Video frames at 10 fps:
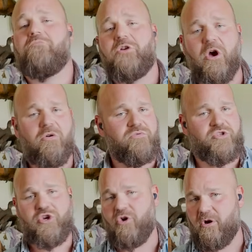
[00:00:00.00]
go
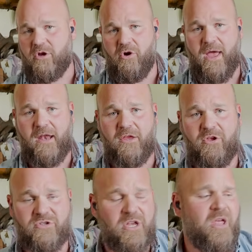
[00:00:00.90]
ahead and
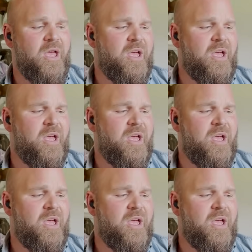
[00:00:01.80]
use it.